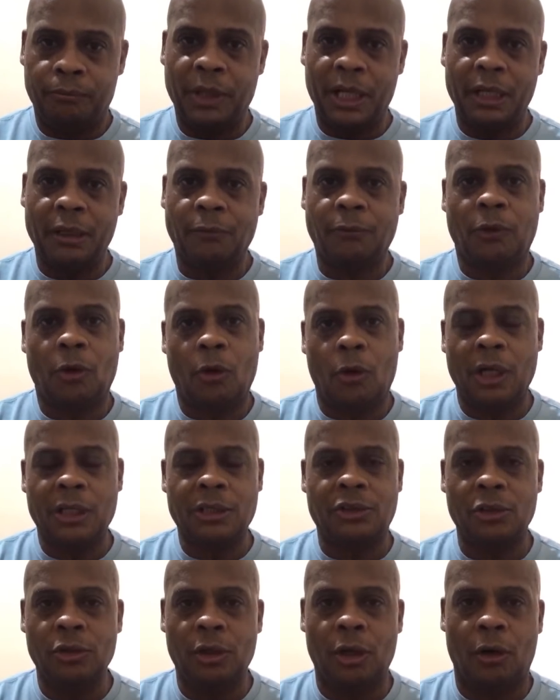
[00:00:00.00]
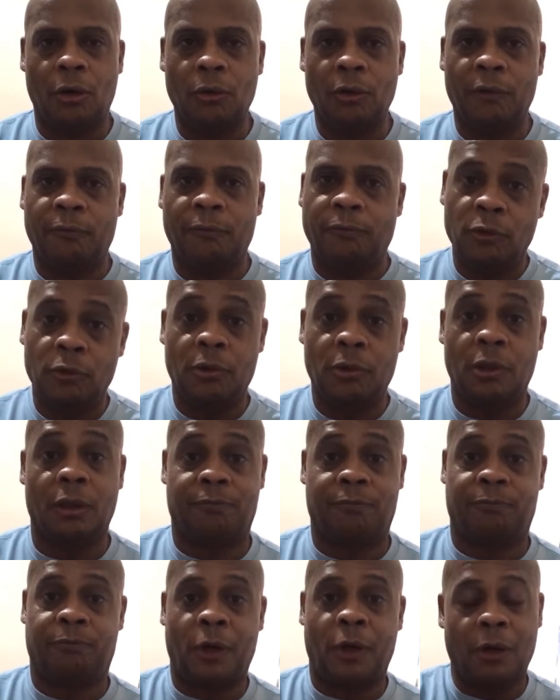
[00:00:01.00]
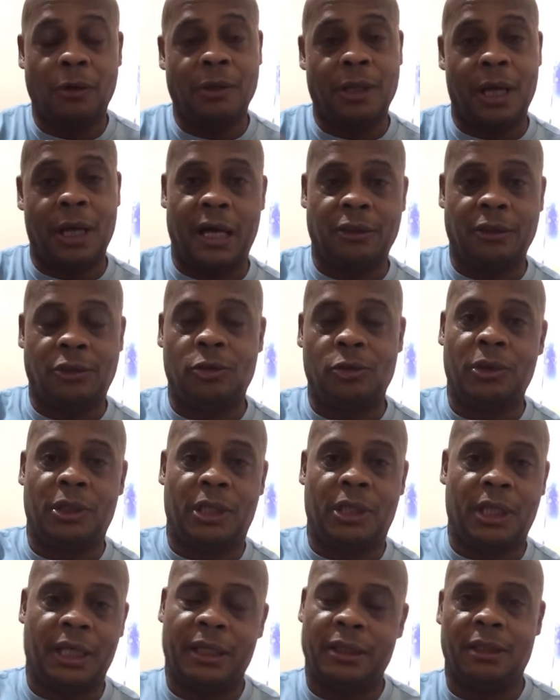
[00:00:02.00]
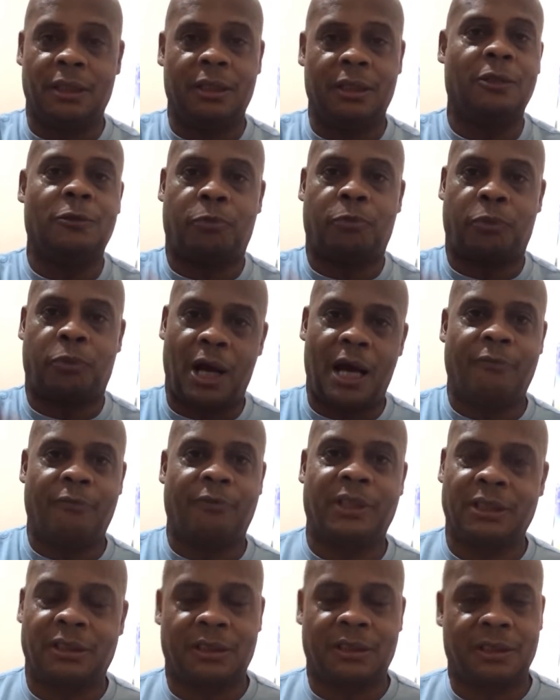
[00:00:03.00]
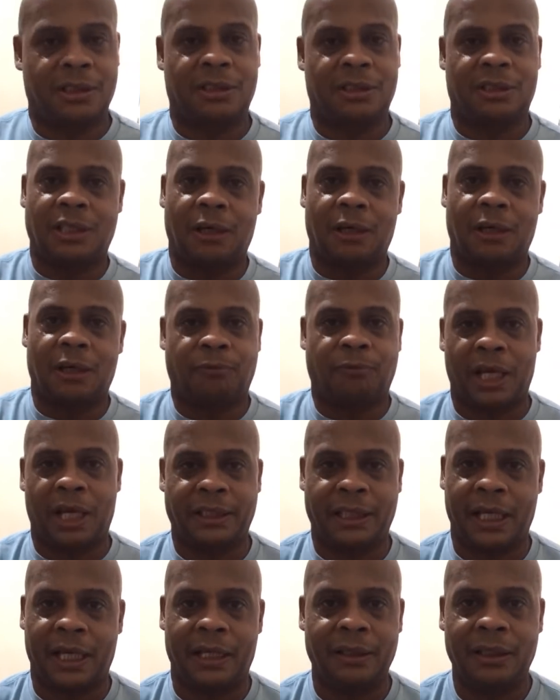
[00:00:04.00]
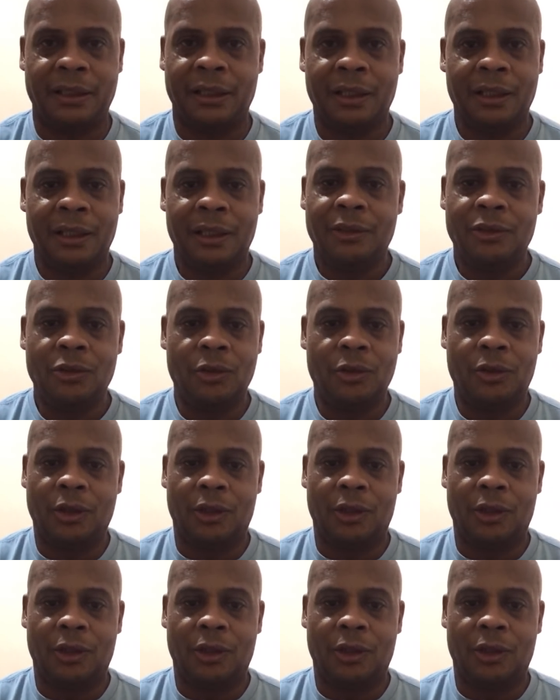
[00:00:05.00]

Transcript: But of course, the further out you get in these provinces and stuff like that, you're